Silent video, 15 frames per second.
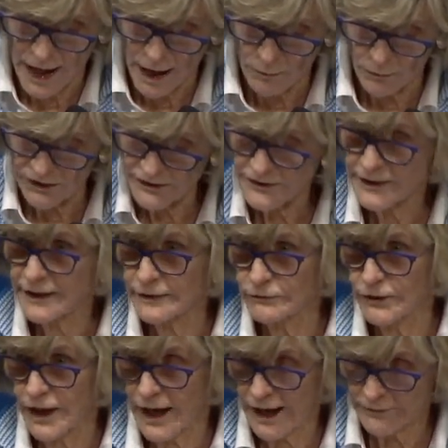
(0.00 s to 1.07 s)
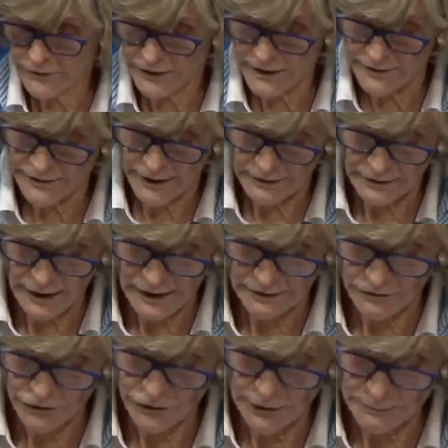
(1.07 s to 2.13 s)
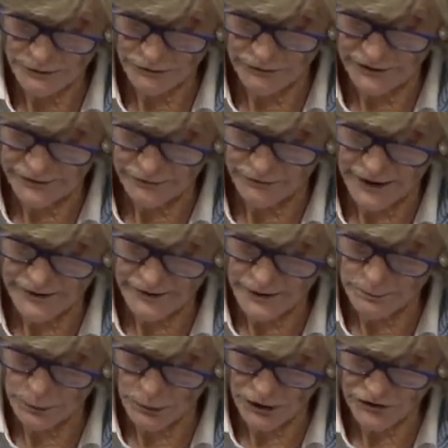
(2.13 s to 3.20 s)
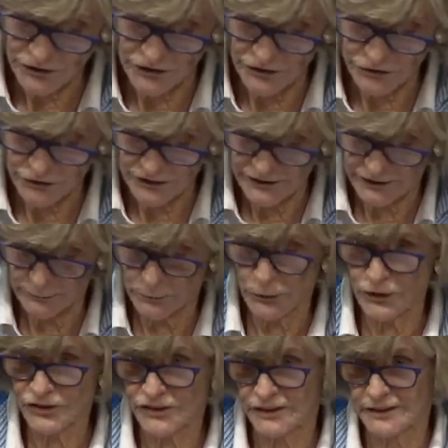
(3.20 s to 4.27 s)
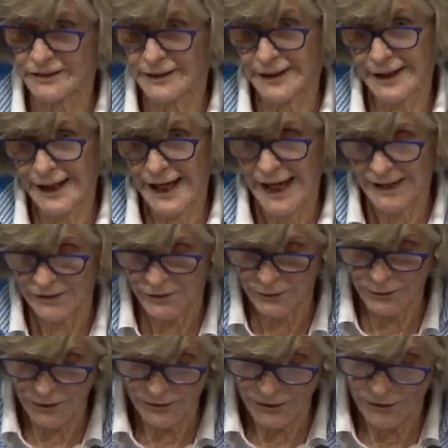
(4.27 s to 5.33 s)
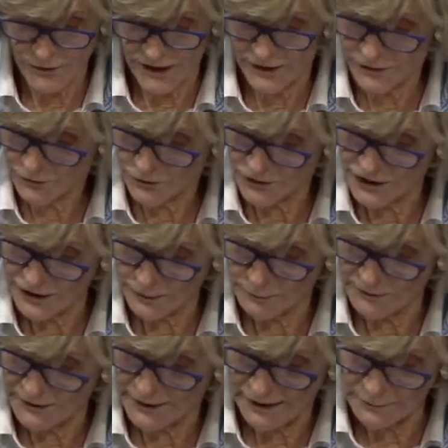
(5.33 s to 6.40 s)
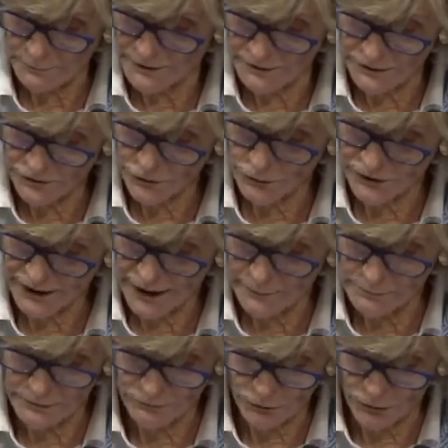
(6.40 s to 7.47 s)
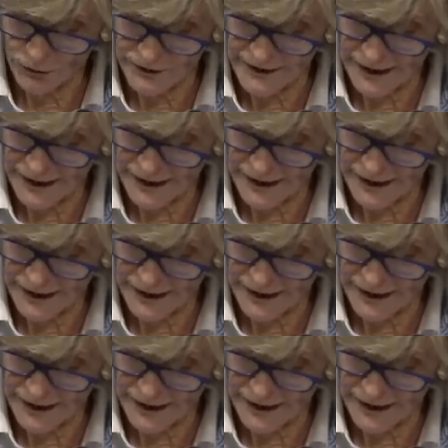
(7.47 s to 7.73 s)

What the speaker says: Once they arrived, these young Irish immigrants flooded the ports and streets of Boston, as you all know these stories, but like millions who came before